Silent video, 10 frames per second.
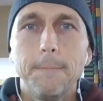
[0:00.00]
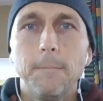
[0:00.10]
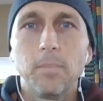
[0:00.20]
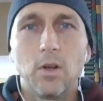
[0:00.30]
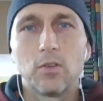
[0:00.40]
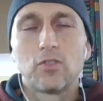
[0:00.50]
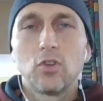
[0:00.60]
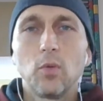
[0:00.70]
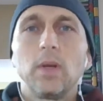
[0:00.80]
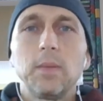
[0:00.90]
there are
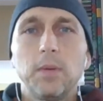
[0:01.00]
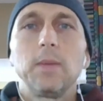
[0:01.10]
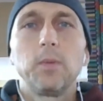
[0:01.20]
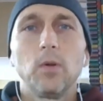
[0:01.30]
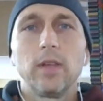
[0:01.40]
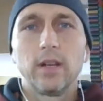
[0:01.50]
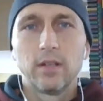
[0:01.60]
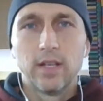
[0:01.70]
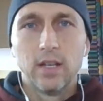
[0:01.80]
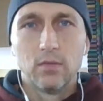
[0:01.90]
so many people that
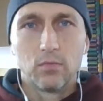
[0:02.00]
get